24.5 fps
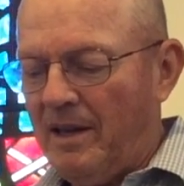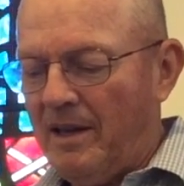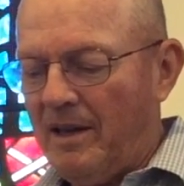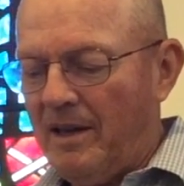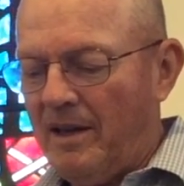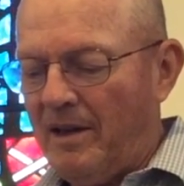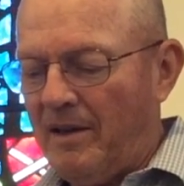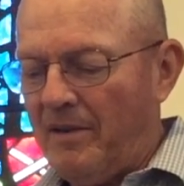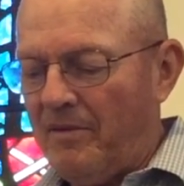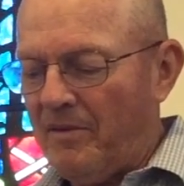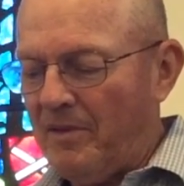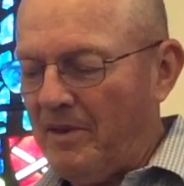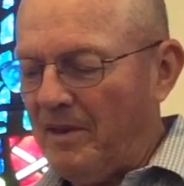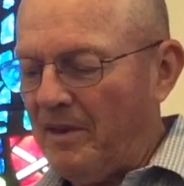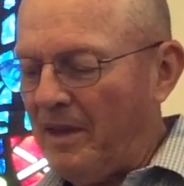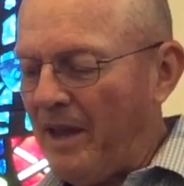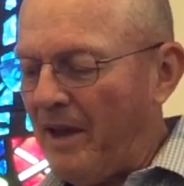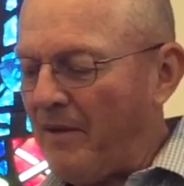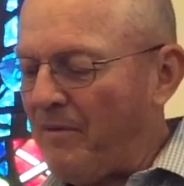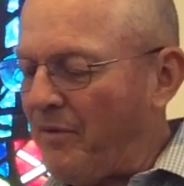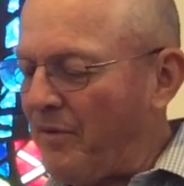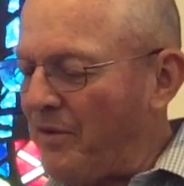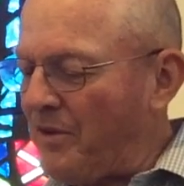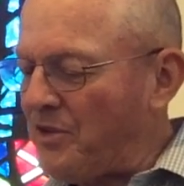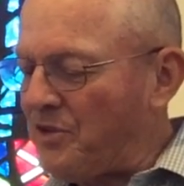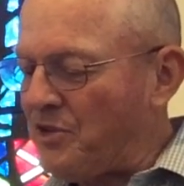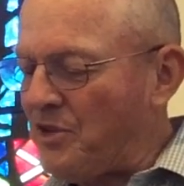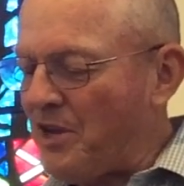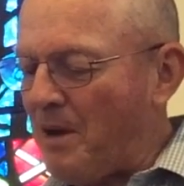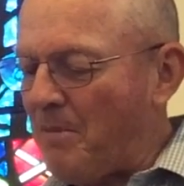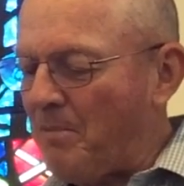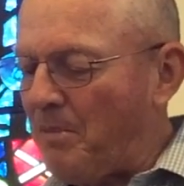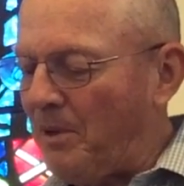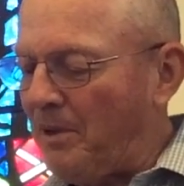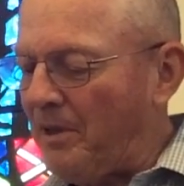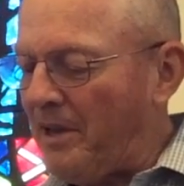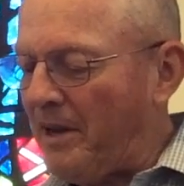Like, for
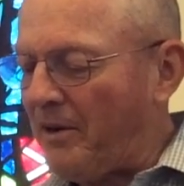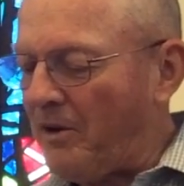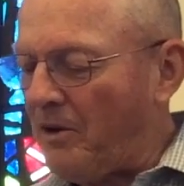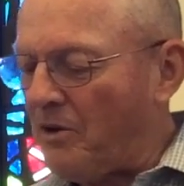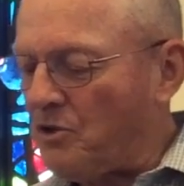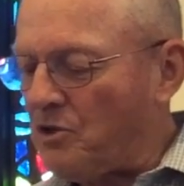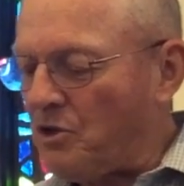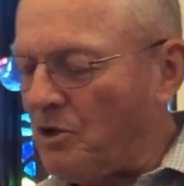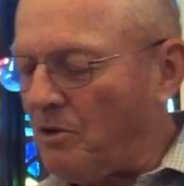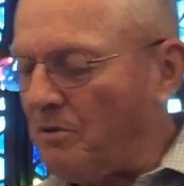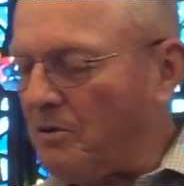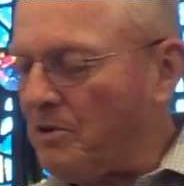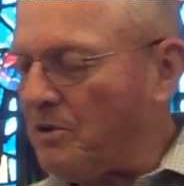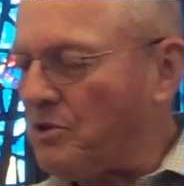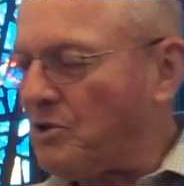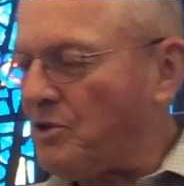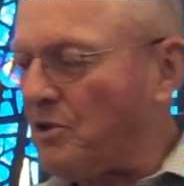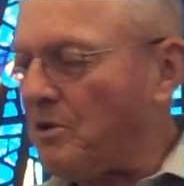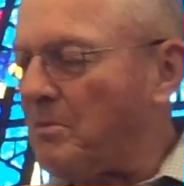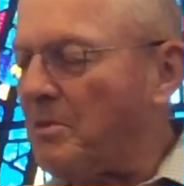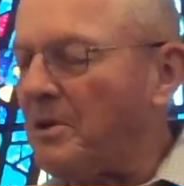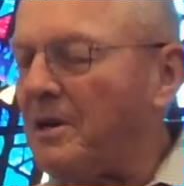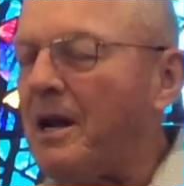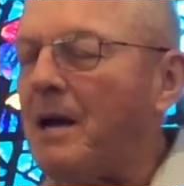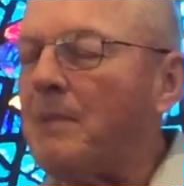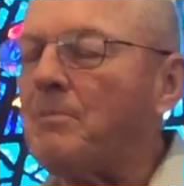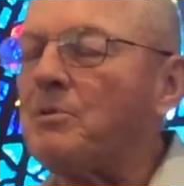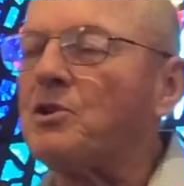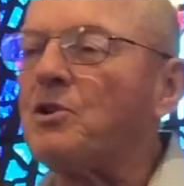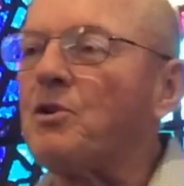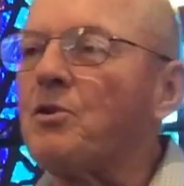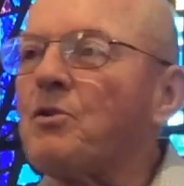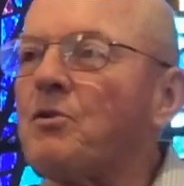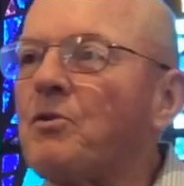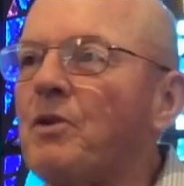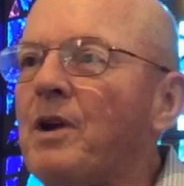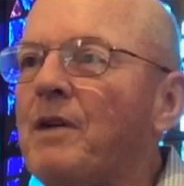example, like our children's sermon. I'm
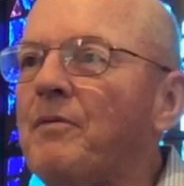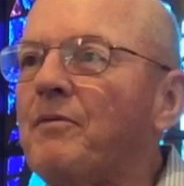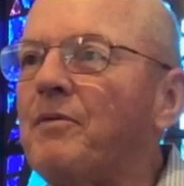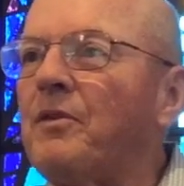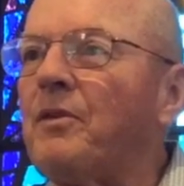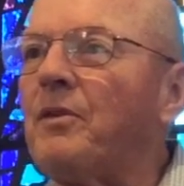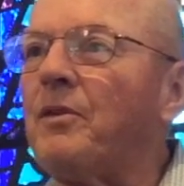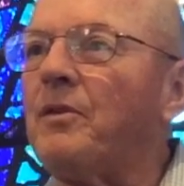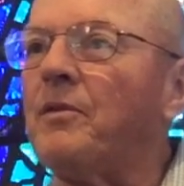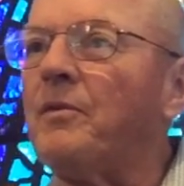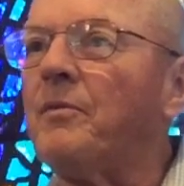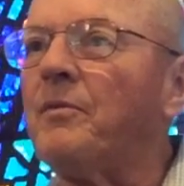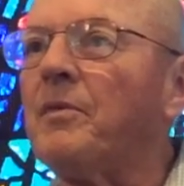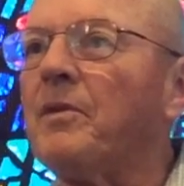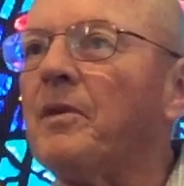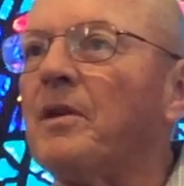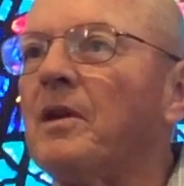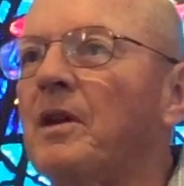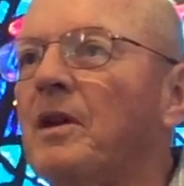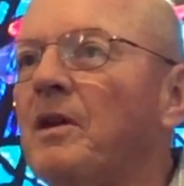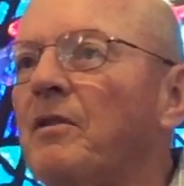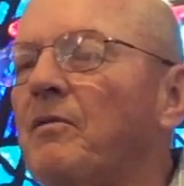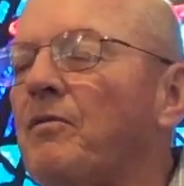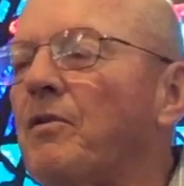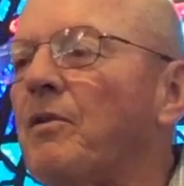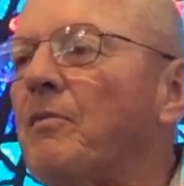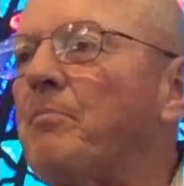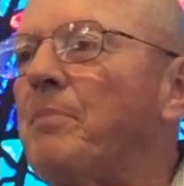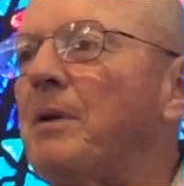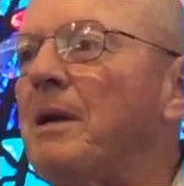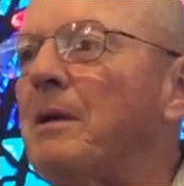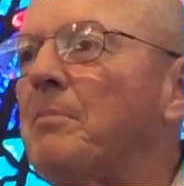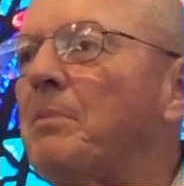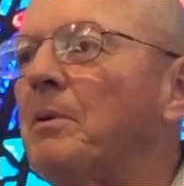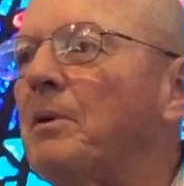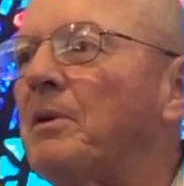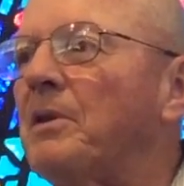so grateful for
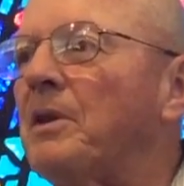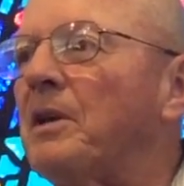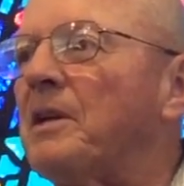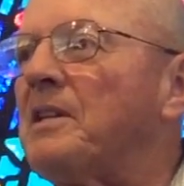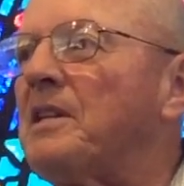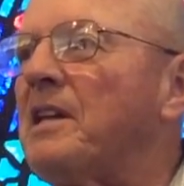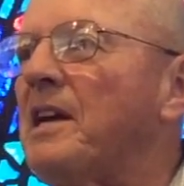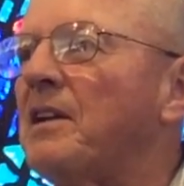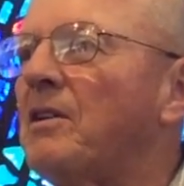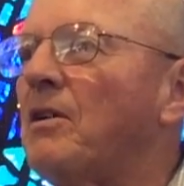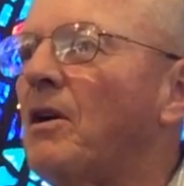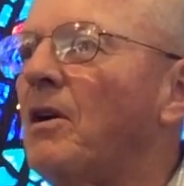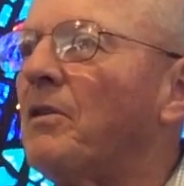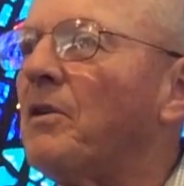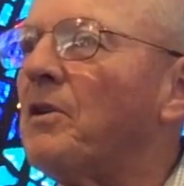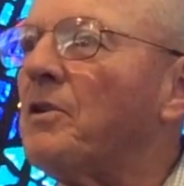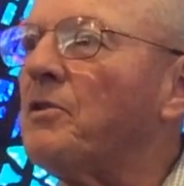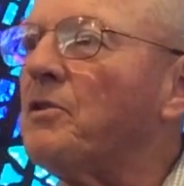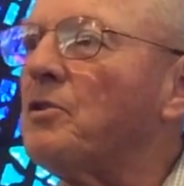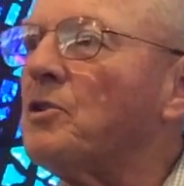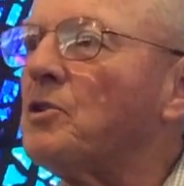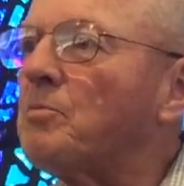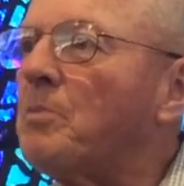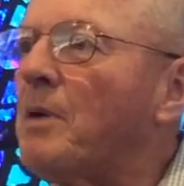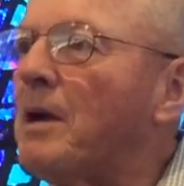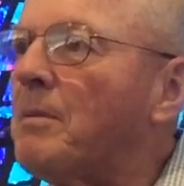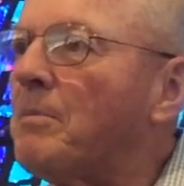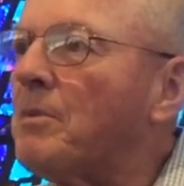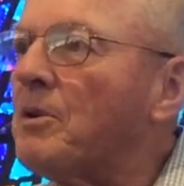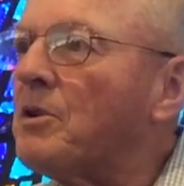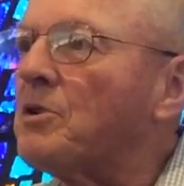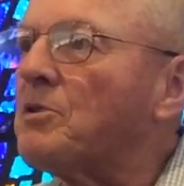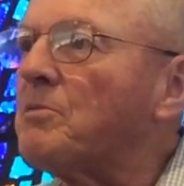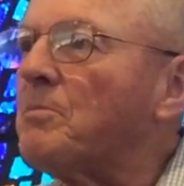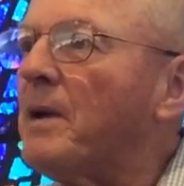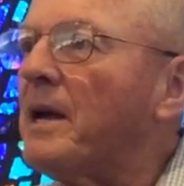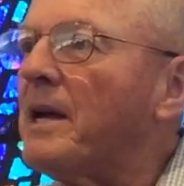people that take all their
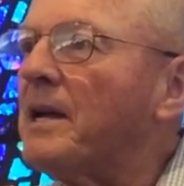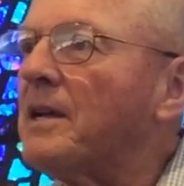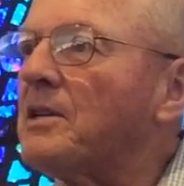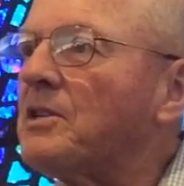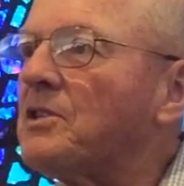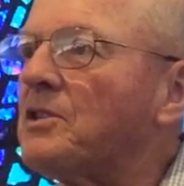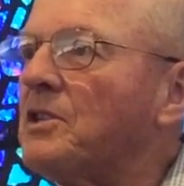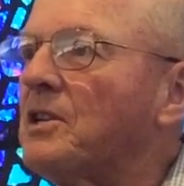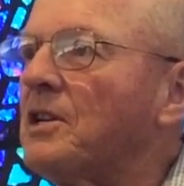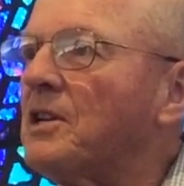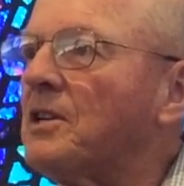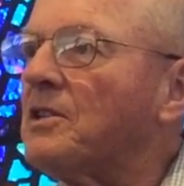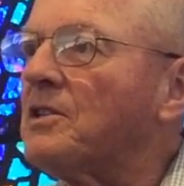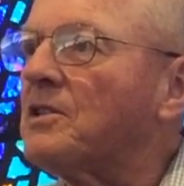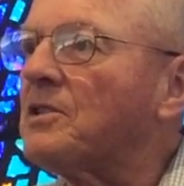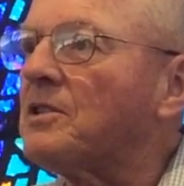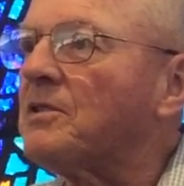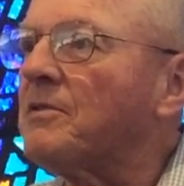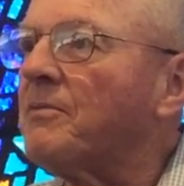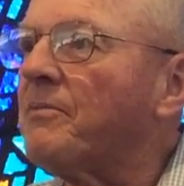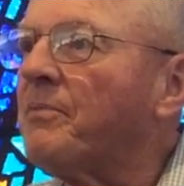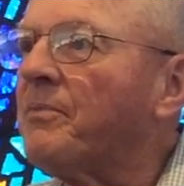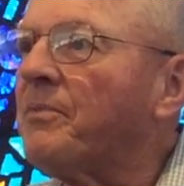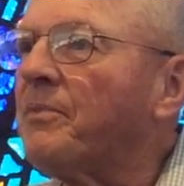newspapers, magazines,